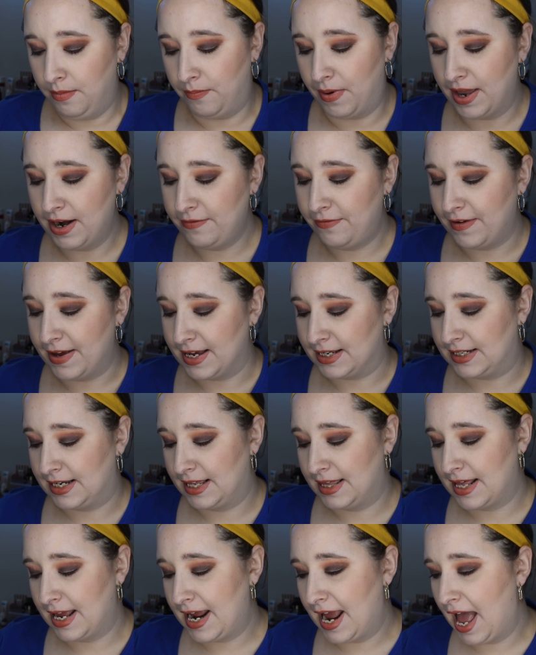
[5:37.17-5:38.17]
Benefit,
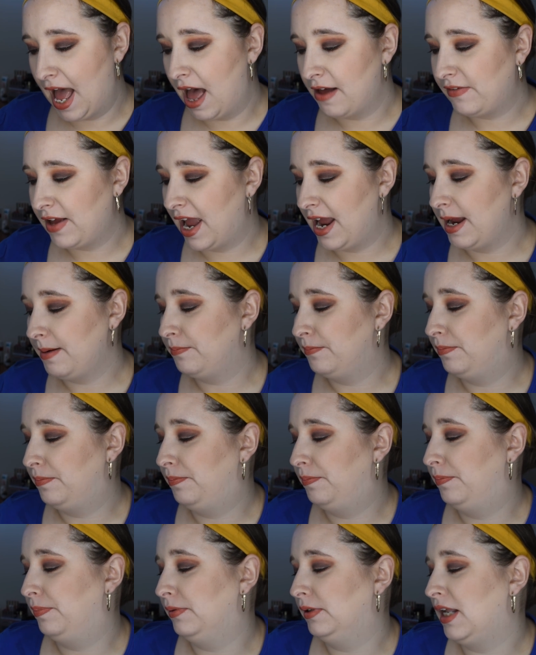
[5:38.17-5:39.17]
they have a
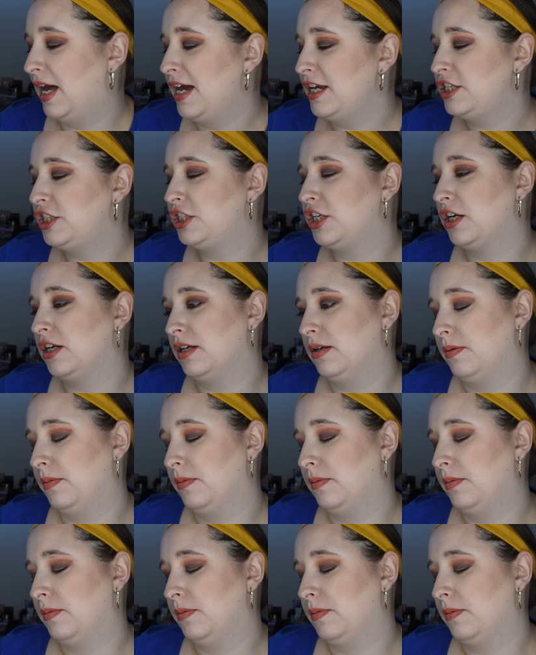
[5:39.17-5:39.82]
blush